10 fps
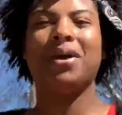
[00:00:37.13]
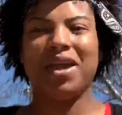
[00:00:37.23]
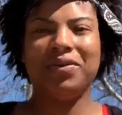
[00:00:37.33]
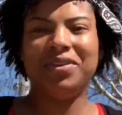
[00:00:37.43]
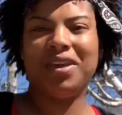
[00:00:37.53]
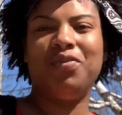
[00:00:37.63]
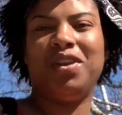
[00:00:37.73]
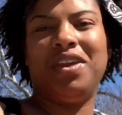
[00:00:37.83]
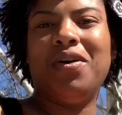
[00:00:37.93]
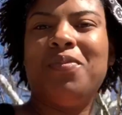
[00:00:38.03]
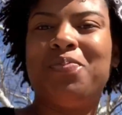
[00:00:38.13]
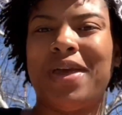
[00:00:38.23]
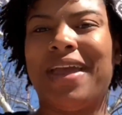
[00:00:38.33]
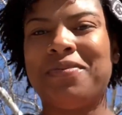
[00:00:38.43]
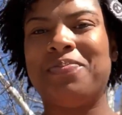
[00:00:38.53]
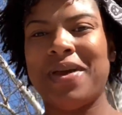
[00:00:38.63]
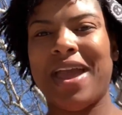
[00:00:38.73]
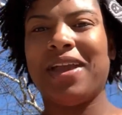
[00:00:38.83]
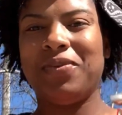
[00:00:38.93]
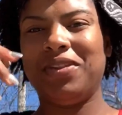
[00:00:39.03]
Back with another video,
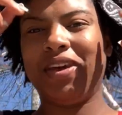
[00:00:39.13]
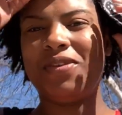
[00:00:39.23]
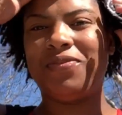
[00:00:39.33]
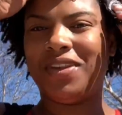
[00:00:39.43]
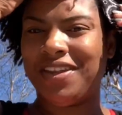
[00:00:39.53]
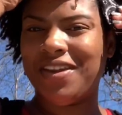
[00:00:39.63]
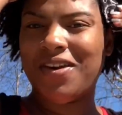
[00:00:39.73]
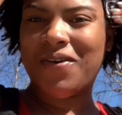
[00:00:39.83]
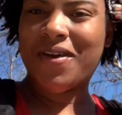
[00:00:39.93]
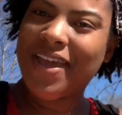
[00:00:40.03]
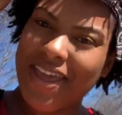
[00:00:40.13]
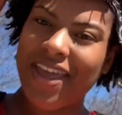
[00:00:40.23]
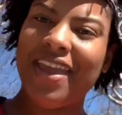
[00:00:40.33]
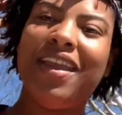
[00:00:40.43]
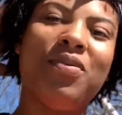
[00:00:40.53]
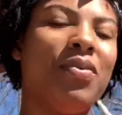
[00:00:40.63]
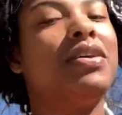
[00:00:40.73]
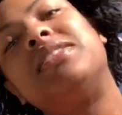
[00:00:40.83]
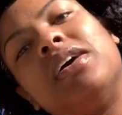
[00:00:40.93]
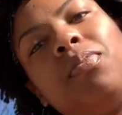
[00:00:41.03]
back with another video. Hey,
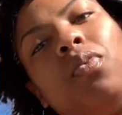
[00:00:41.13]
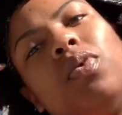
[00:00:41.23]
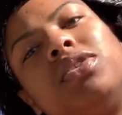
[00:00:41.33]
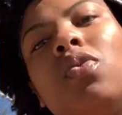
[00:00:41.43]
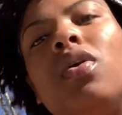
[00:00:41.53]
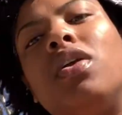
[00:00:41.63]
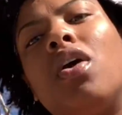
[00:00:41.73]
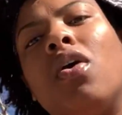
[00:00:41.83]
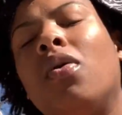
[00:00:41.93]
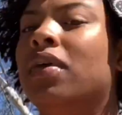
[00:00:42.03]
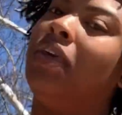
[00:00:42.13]
what's up? What's going on?